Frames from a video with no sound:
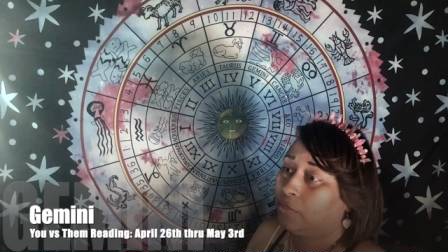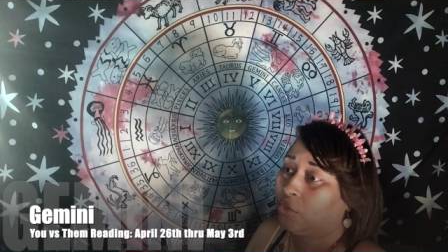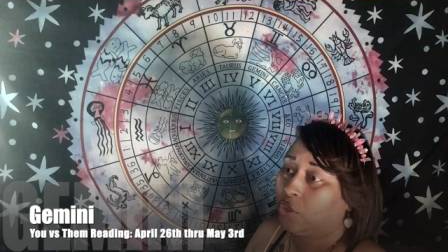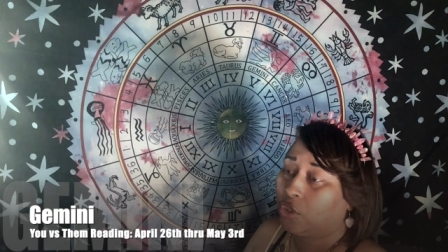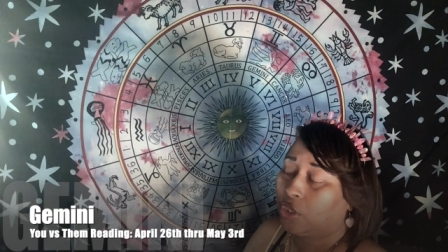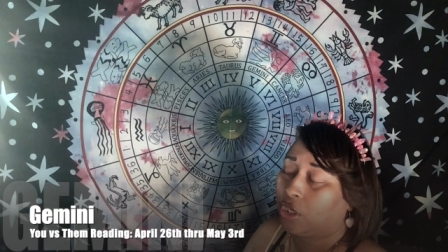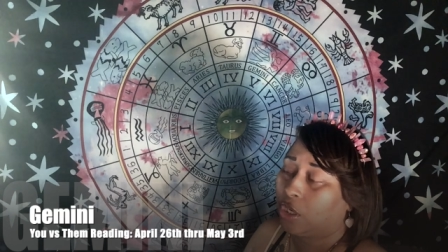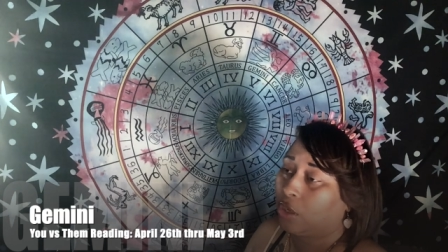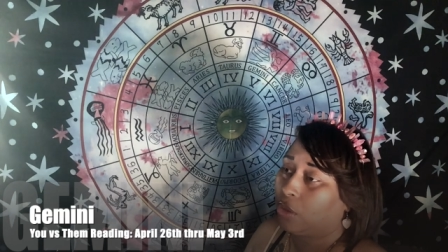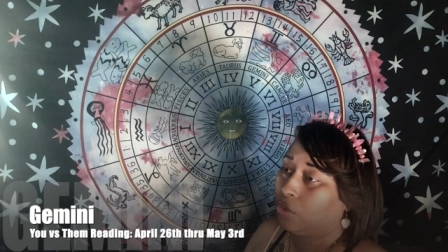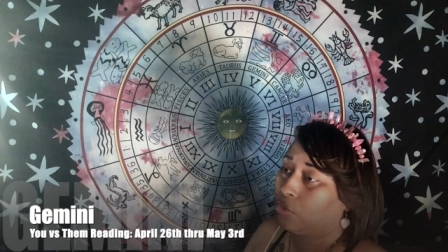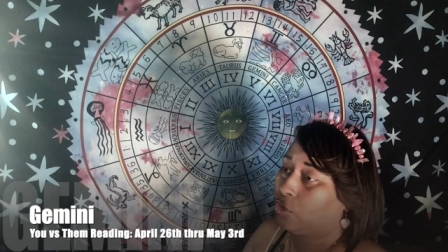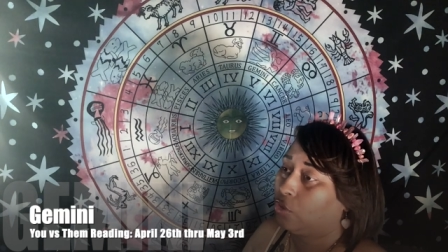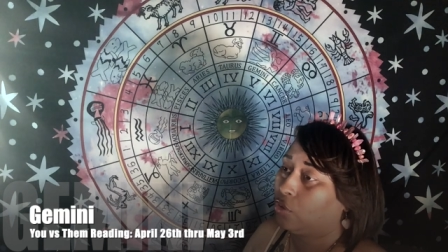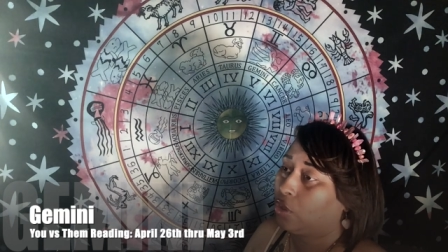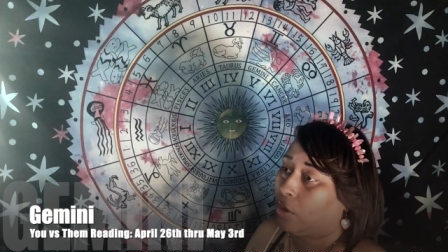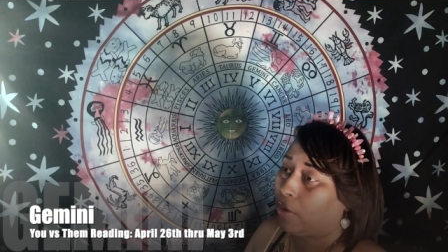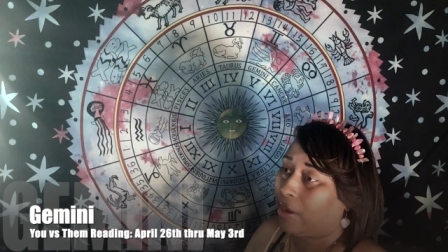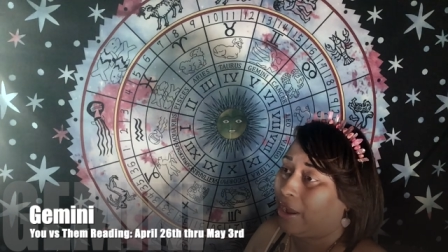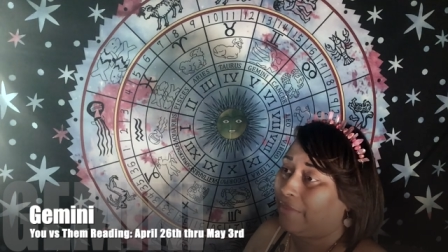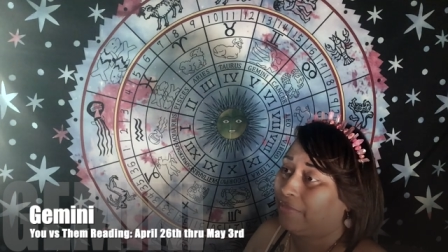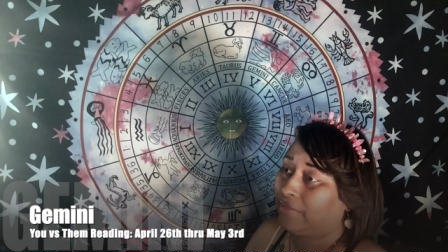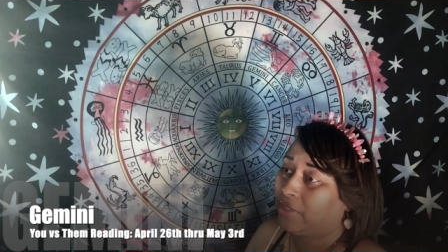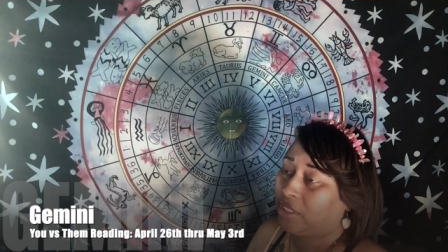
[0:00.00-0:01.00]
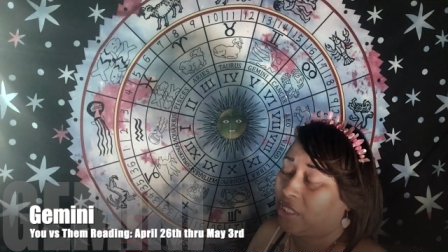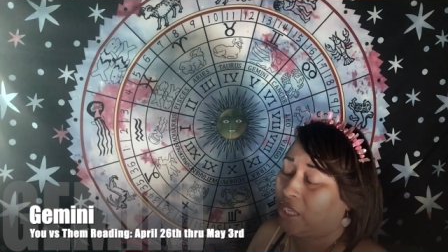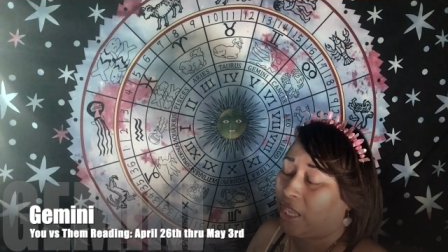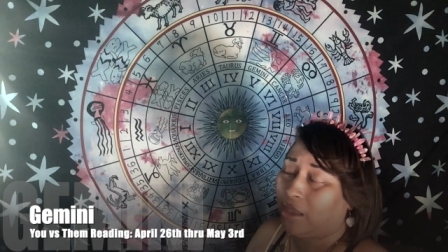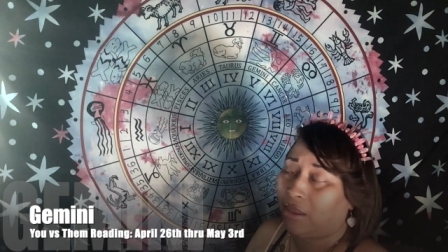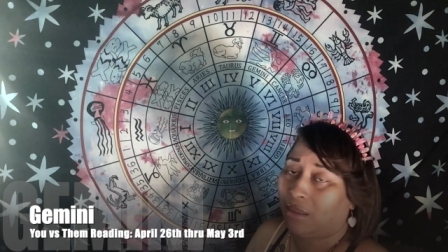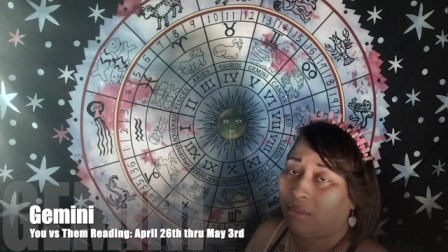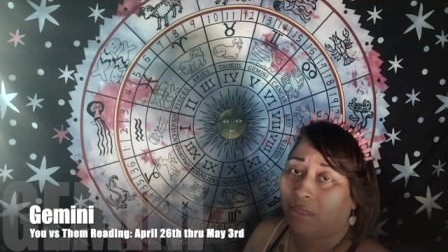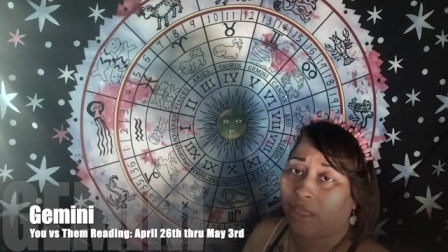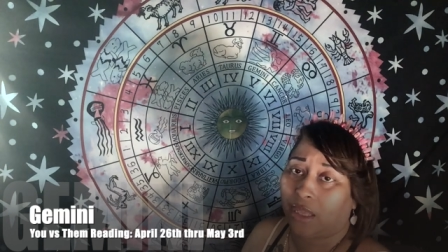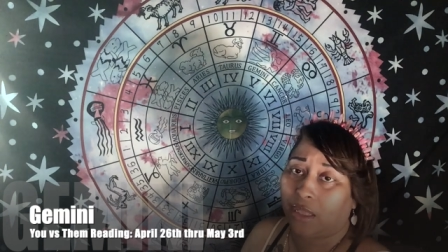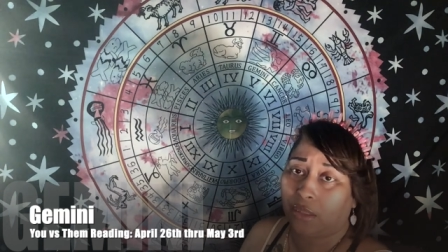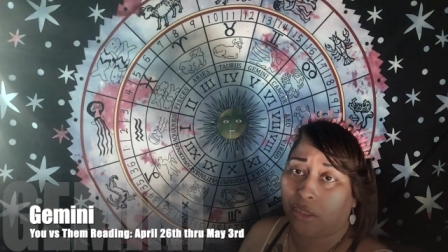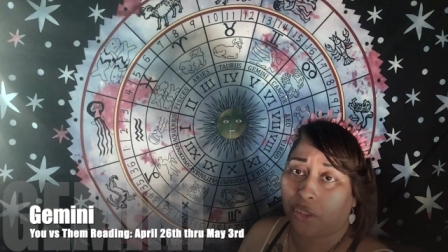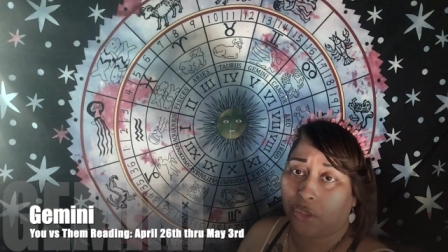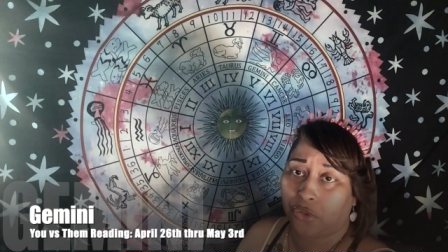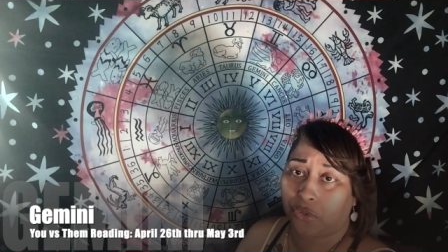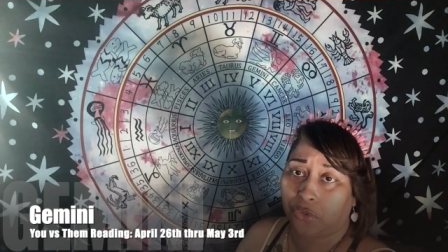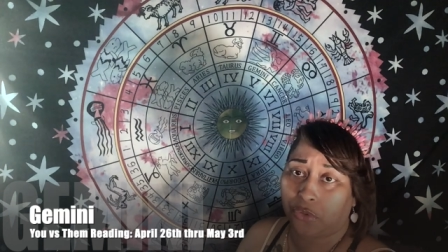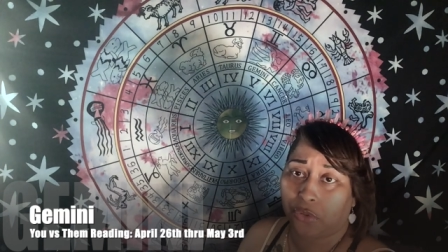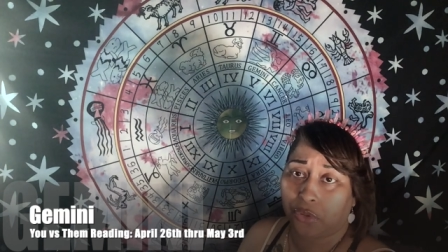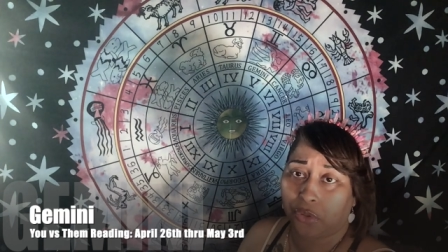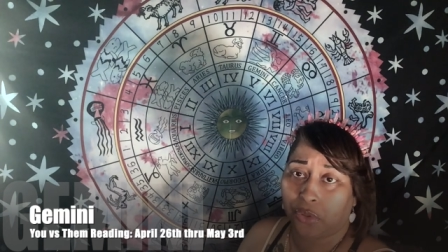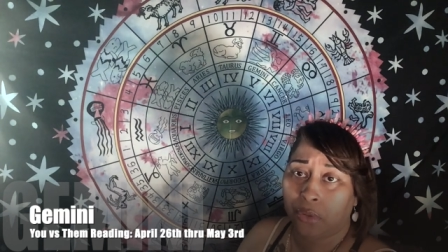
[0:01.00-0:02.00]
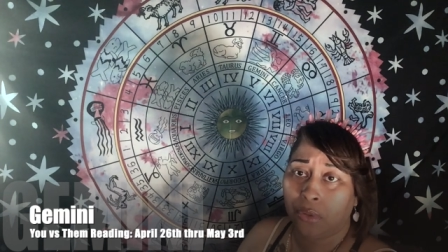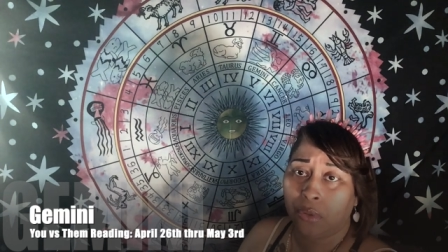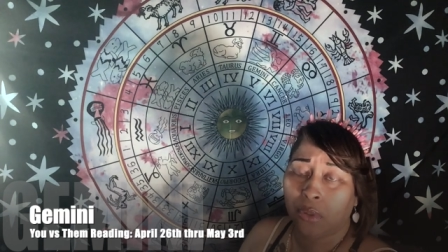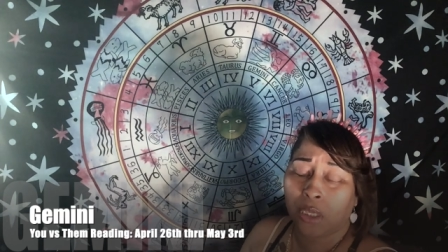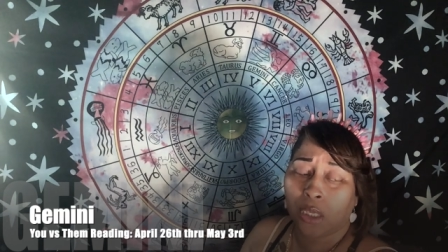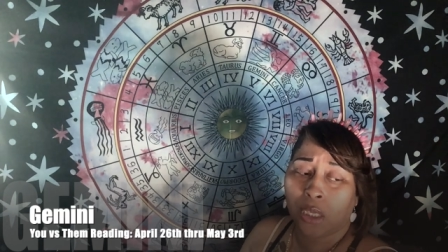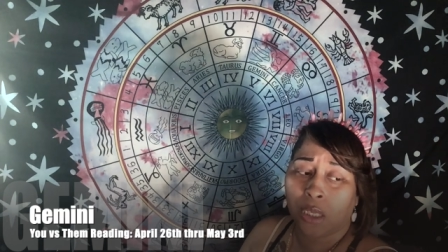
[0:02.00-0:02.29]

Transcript: you know, you don't have to take it that literal.